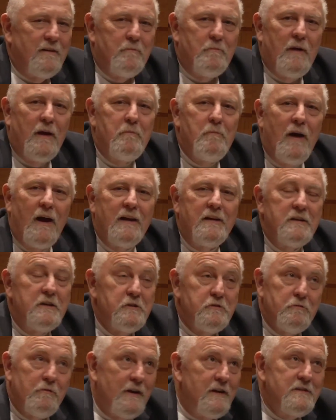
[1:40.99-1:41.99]
My mind
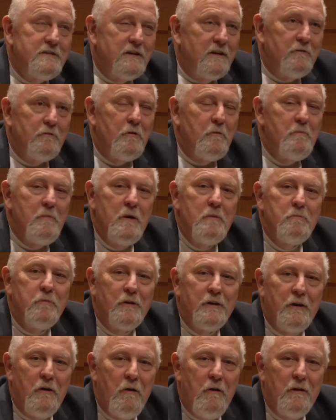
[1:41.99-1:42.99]
is racing
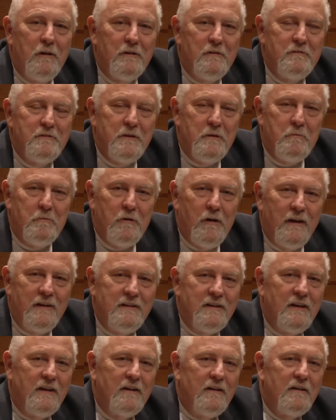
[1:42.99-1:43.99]
remembering all of them right
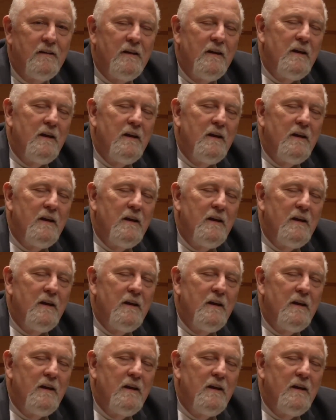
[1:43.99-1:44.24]
now.